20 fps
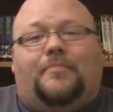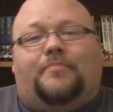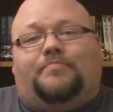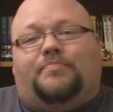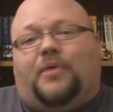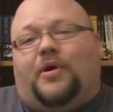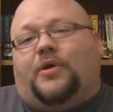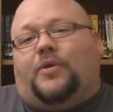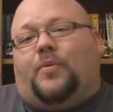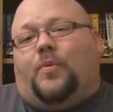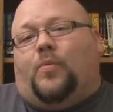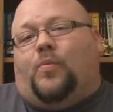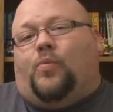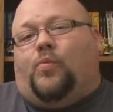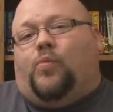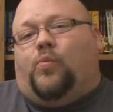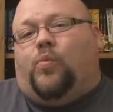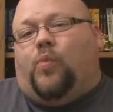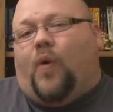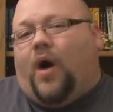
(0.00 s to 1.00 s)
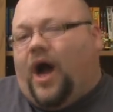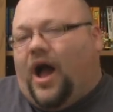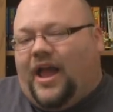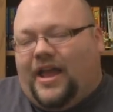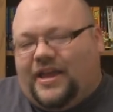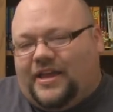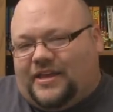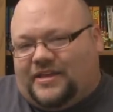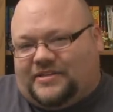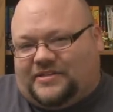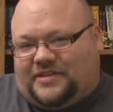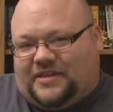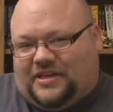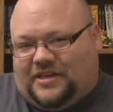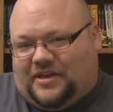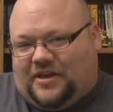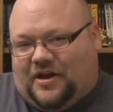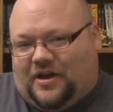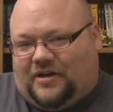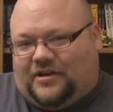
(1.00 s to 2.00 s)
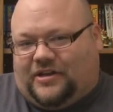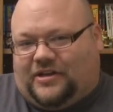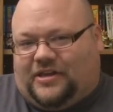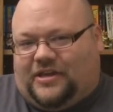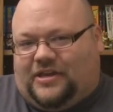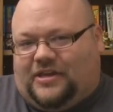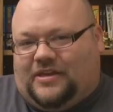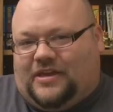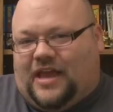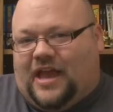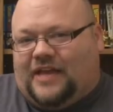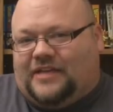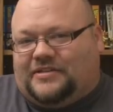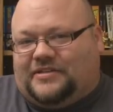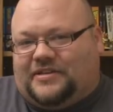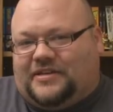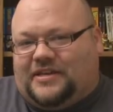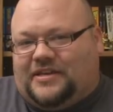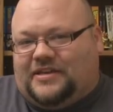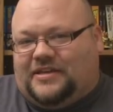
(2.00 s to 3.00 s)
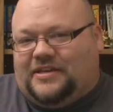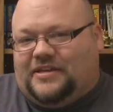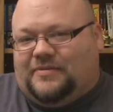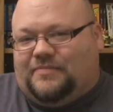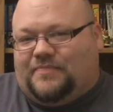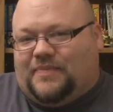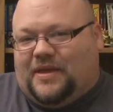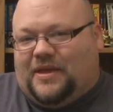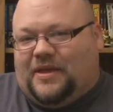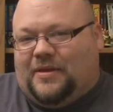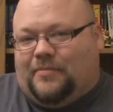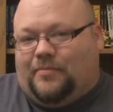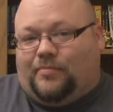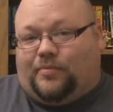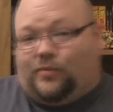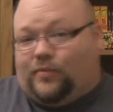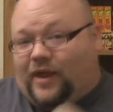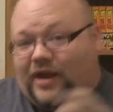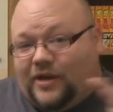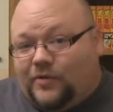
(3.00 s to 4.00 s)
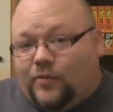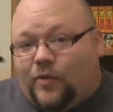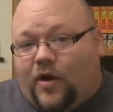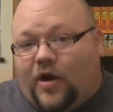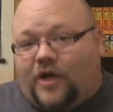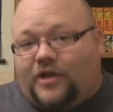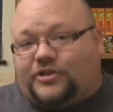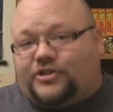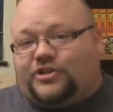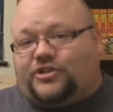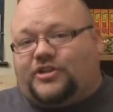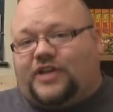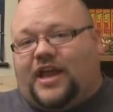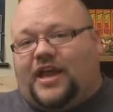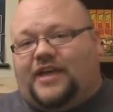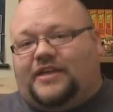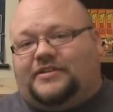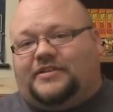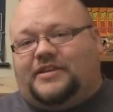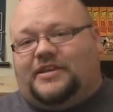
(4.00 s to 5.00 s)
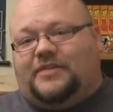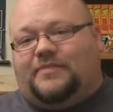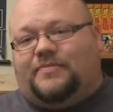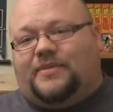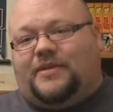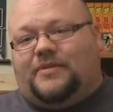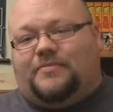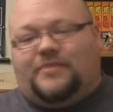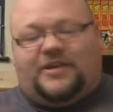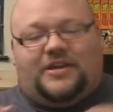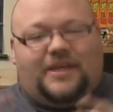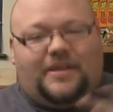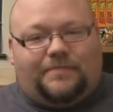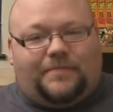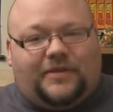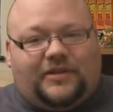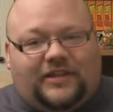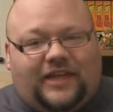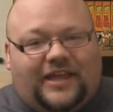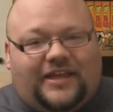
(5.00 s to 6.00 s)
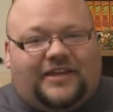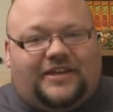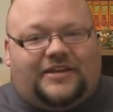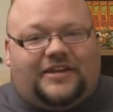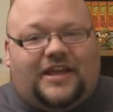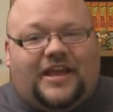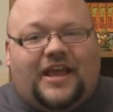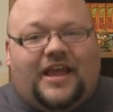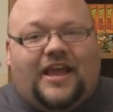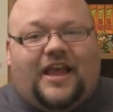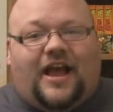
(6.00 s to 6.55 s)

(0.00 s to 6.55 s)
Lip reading: But why is he Kaneki? Has he been brainwashed? Has he been manipulated?